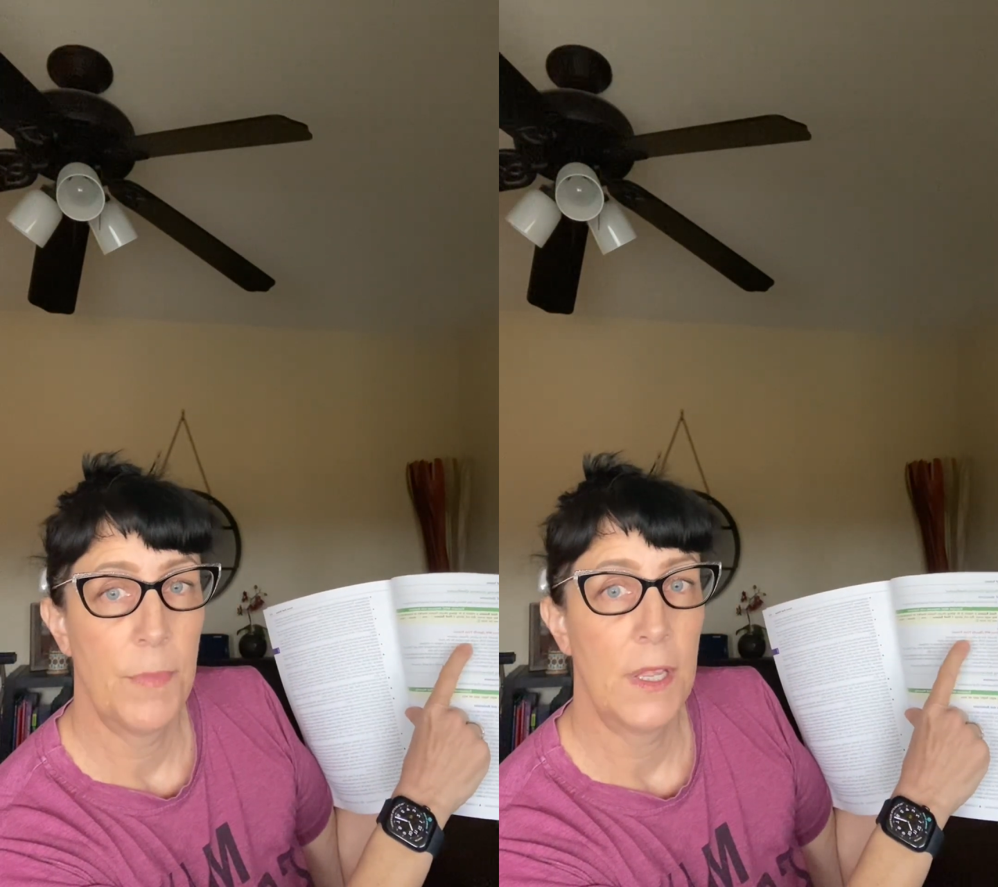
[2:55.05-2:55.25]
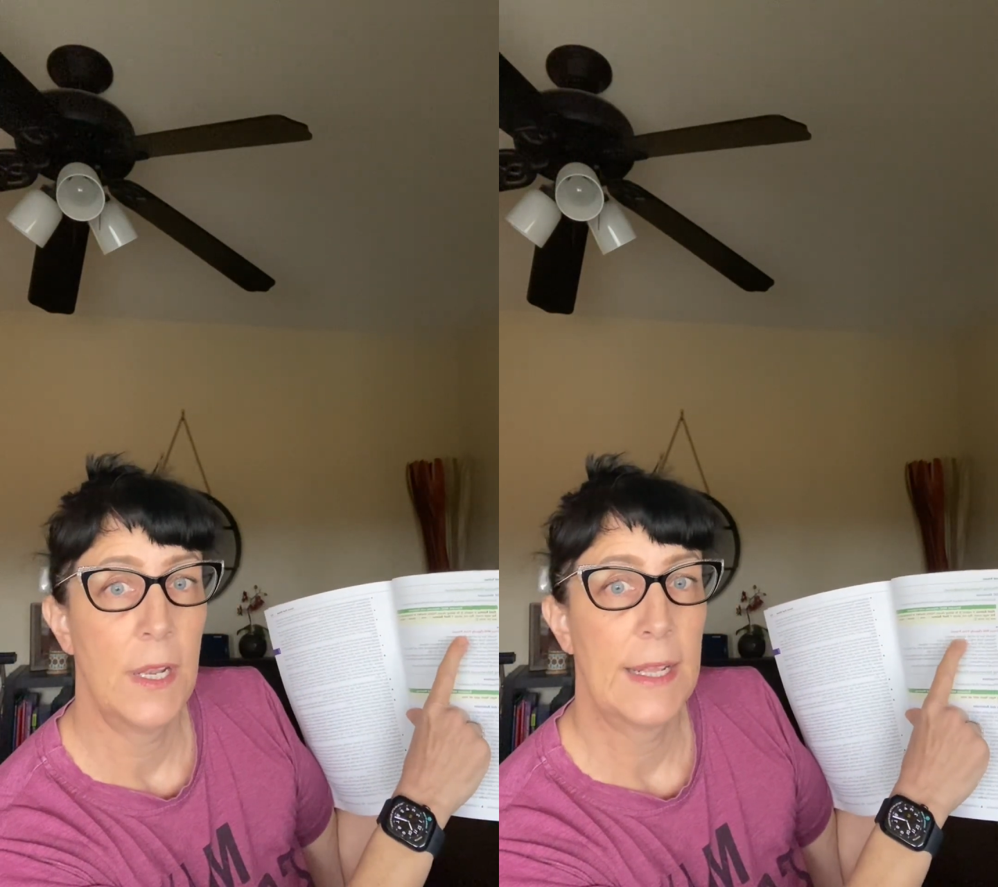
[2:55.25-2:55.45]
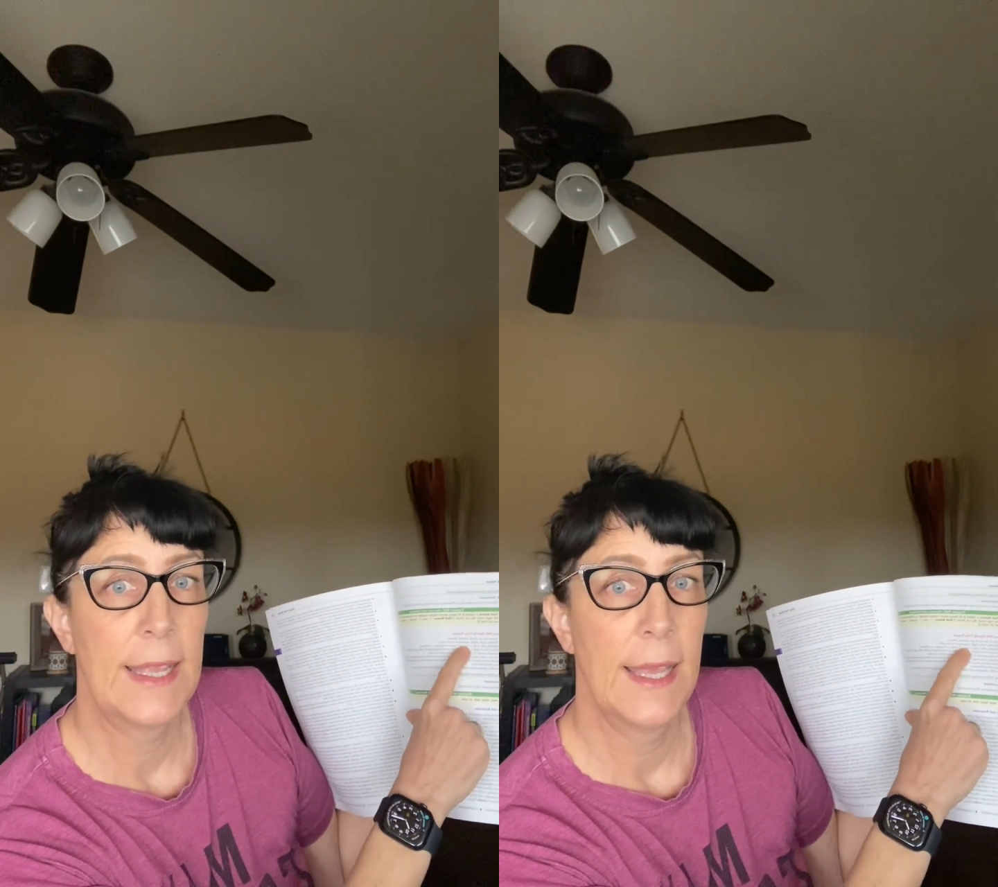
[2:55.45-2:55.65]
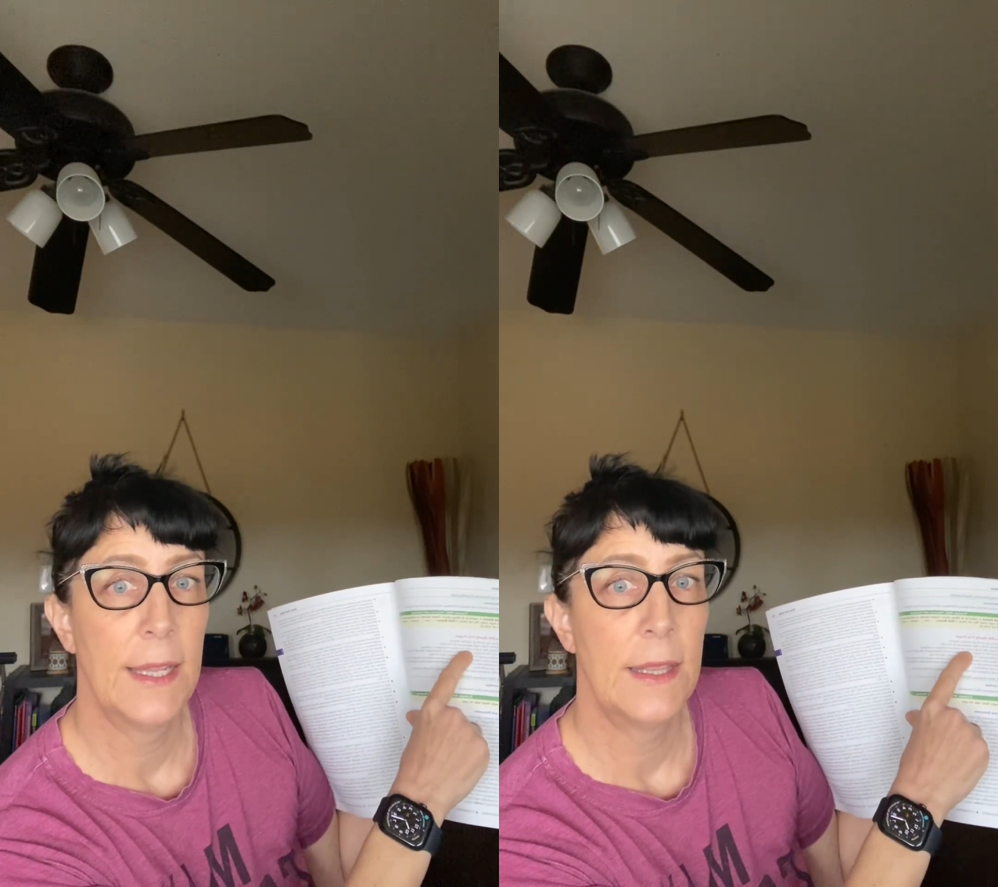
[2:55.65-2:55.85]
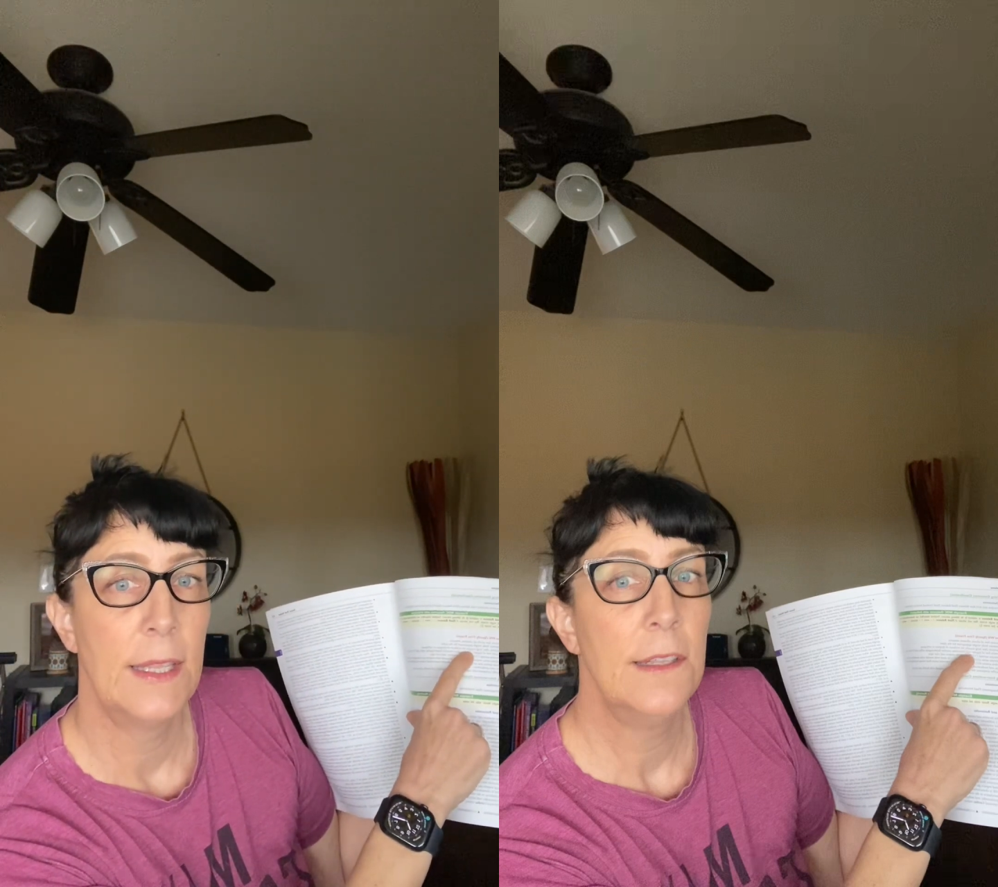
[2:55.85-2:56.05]
But
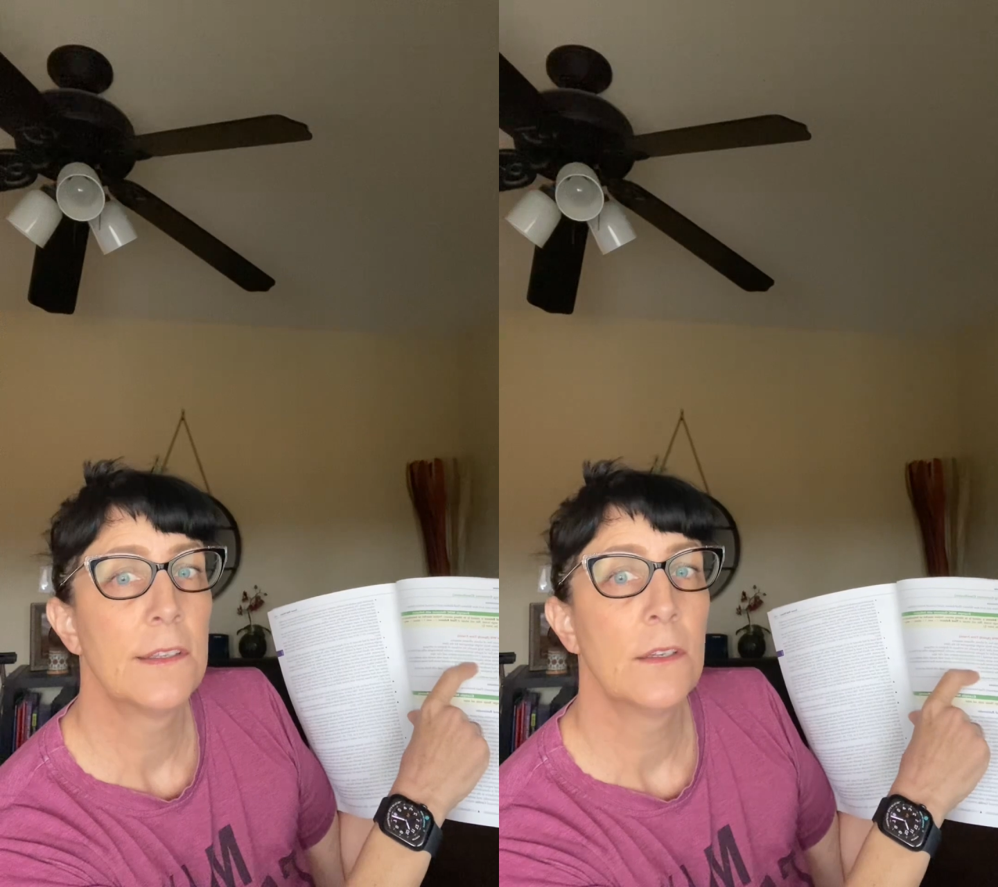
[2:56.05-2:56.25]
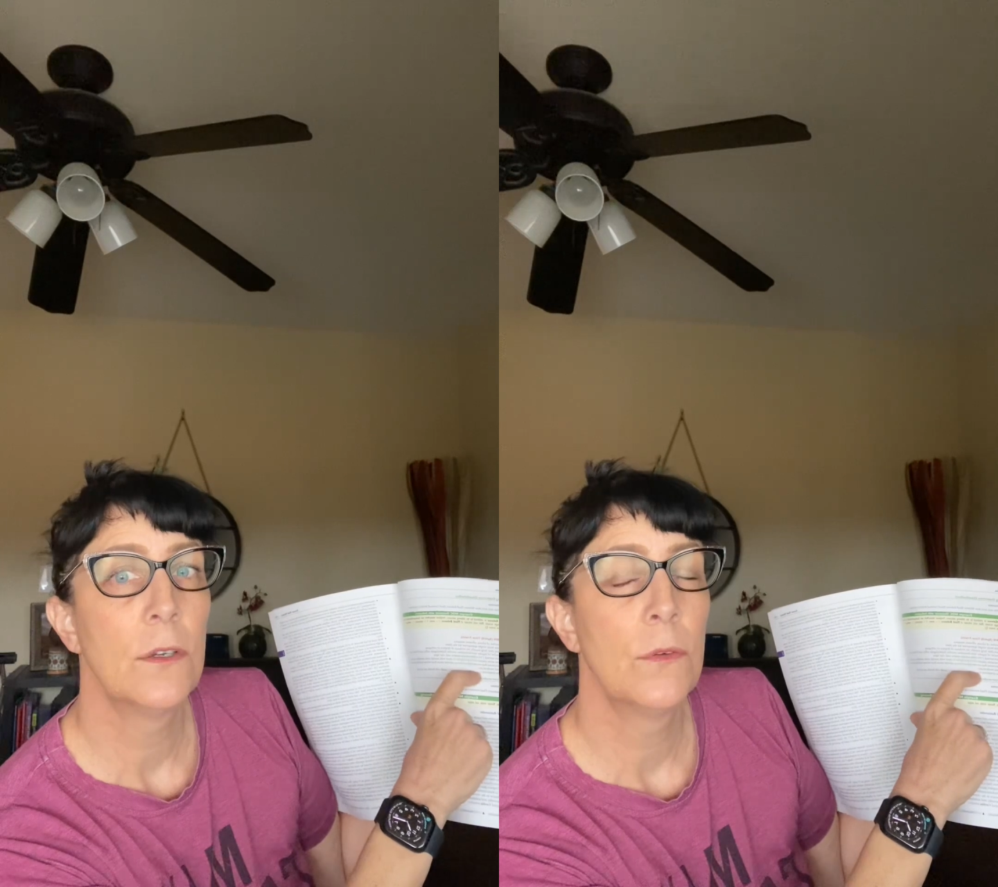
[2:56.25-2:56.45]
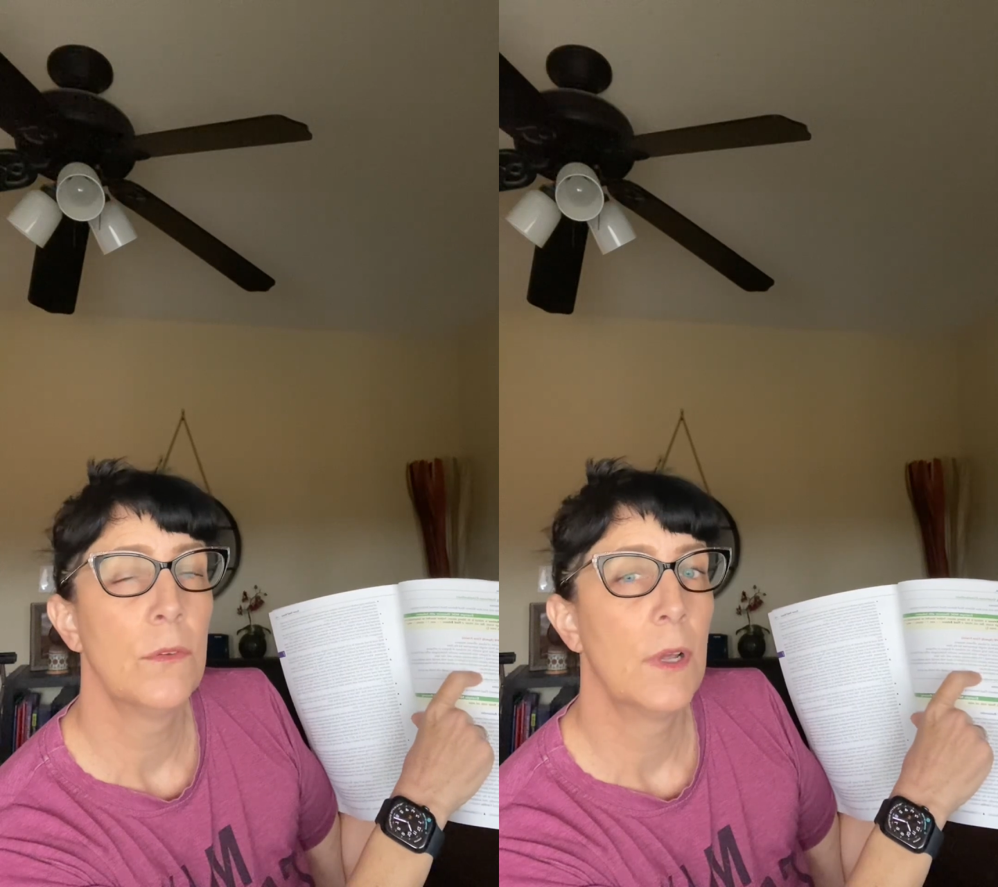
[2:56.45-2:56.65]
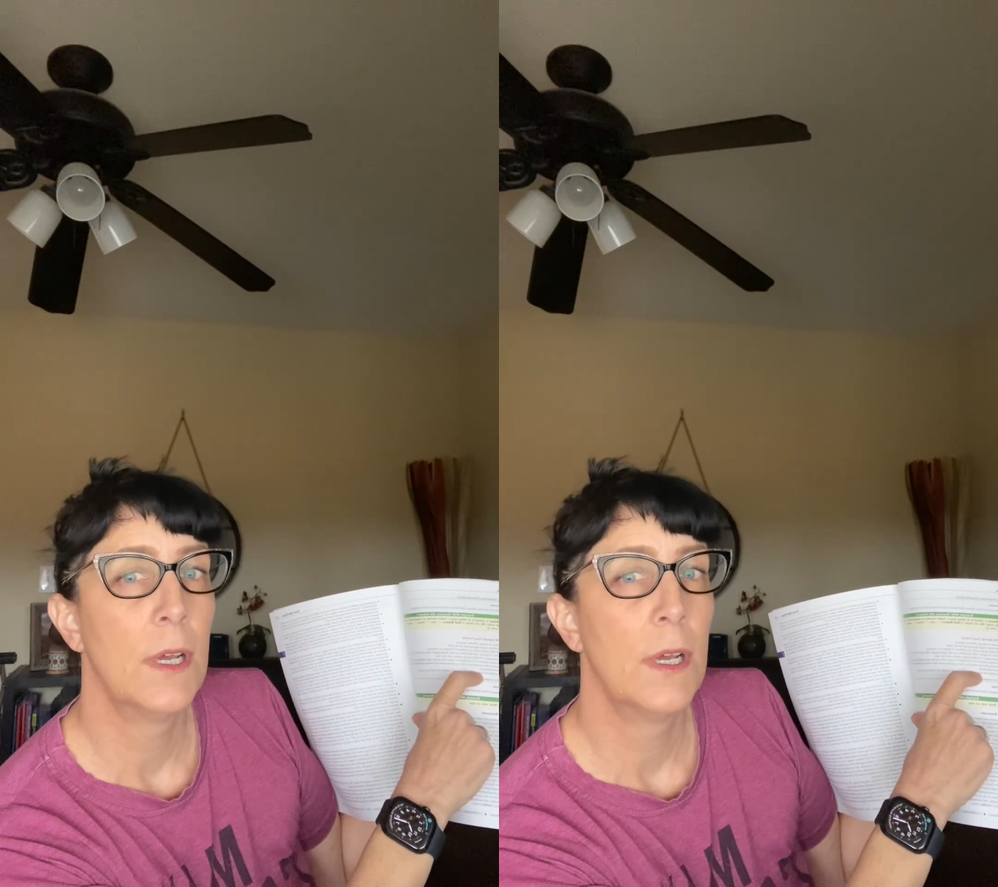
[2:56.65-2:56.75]
again, these are